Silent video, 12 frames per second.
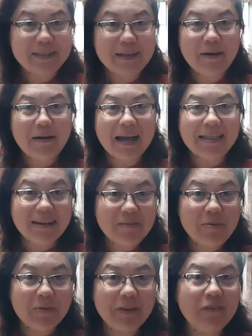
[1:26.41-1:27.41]
So I thought
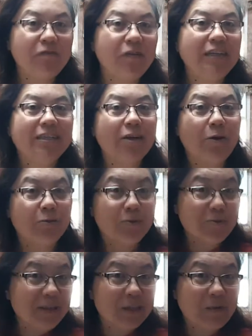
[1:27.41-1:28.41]
it'd be really fun to go
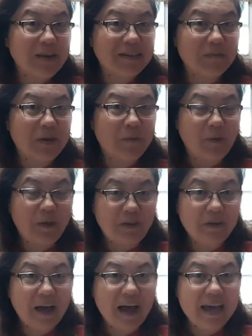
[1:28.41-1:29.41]
through this recipe
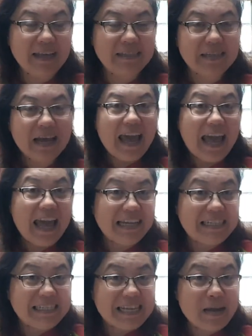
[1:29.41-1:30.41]
with you guys
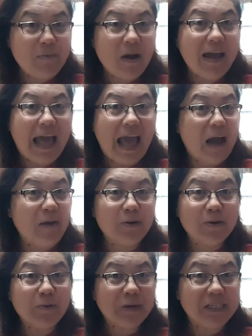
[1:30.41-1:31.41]
and see what
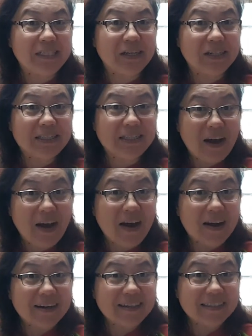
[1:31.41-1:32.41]
our results
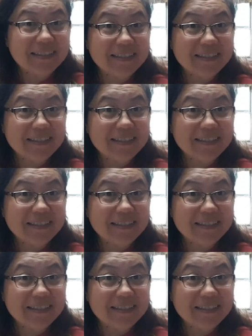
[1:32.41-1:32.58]
are.